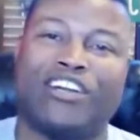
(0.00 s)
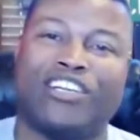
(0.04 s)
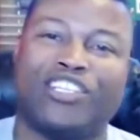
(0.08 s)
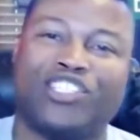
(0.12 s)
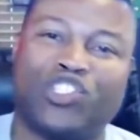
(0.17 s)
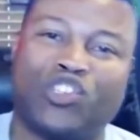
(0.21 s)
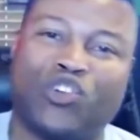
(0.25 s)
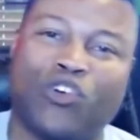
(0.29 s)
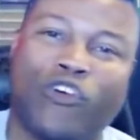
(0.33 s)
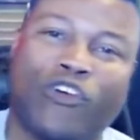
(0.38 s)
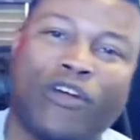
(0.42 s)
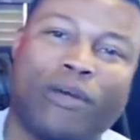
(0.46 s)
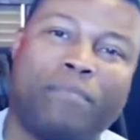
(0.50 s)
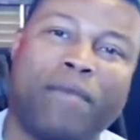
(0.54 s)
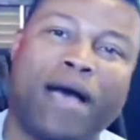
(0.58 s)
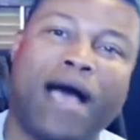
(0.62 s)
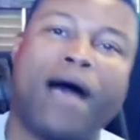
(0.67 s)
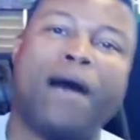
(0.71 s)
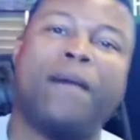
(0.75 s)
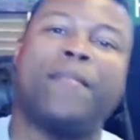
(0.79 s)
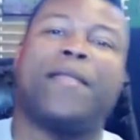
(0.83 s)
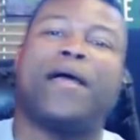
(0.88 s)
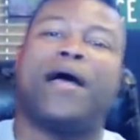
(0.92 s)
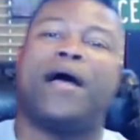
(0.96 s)
a story
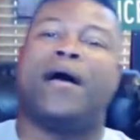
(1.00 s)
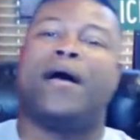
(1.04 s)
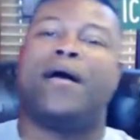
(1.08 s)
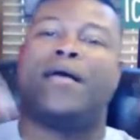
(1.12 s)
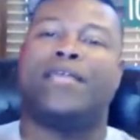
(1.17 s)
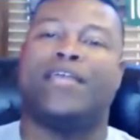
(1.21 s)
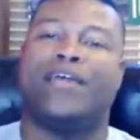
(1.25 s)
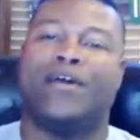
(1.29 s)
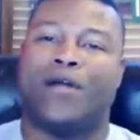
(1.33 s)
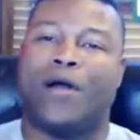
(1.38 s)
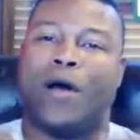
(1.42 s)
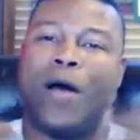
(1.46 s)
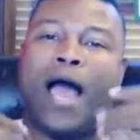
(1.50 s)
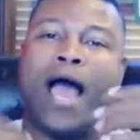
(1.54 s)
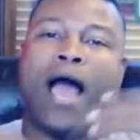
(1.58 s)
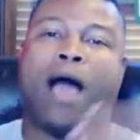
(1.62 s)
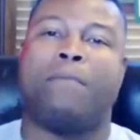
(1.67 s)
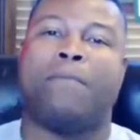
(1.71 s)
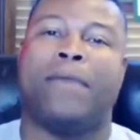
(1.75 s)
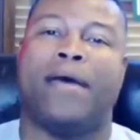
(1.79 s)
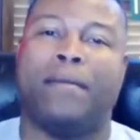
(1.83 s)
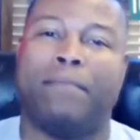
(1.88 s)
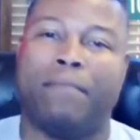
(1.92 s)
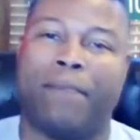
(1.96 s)
about, how I
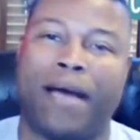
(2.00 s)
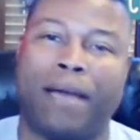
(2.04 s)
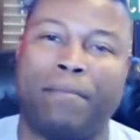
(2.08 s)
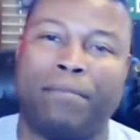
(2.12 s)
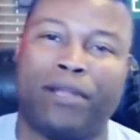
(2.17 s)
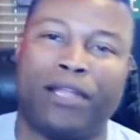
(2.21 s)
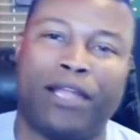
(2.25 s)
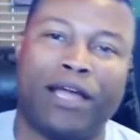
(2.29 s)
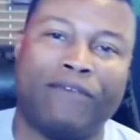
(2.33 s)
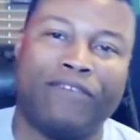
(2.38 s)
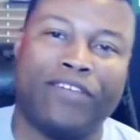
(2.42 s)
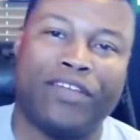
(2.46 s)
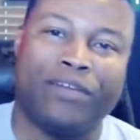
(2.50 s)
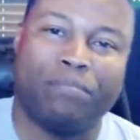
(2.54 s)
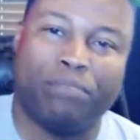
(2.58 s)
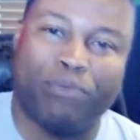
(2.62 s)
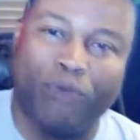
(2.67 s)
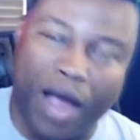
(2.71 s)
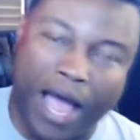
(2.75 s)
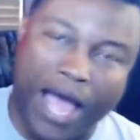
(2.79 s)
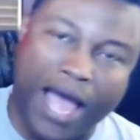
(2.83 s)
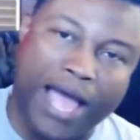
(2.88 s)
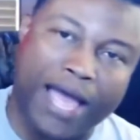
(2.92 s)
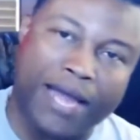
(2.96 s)
met my beloved
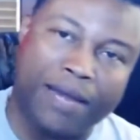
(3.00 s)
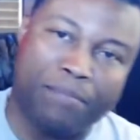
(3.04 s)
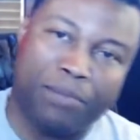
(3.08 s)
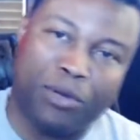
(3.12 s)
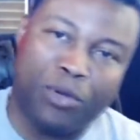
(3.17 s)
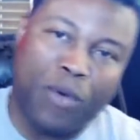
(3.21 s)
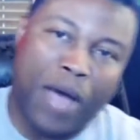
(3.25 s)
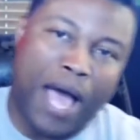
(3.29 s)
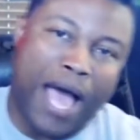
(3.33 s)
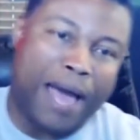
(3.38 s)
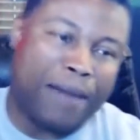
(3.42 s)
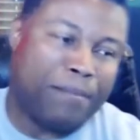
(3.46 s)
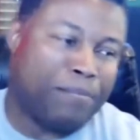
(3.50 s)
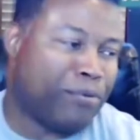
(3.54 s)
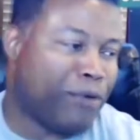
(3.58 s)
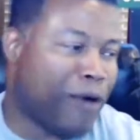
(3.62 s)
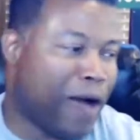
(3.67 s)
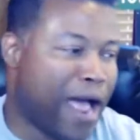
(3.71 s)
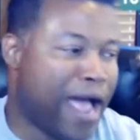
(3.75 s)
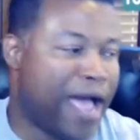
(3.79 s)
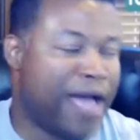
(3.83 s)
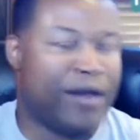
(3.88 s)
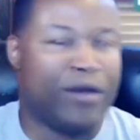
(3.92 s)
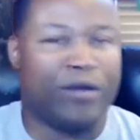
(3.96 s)
bride, blue-eyed
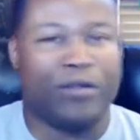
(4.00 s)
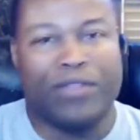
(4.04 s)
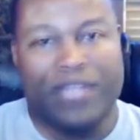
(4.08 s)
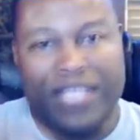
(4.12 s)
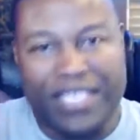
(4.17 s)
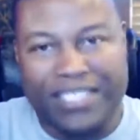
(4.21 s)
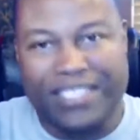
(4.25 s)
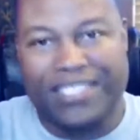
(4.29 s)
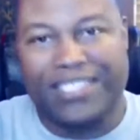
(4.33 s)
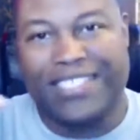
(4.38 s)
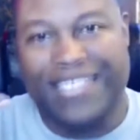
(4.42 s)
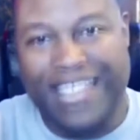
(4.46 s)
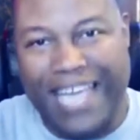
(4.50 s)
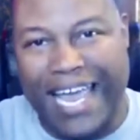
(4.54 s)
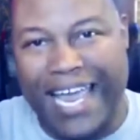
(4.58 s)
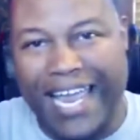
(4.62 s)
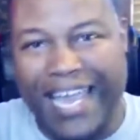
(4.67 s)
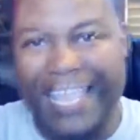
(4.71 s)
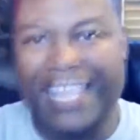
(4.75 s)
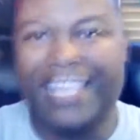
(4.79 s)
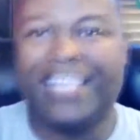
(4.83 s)
bride, on this day,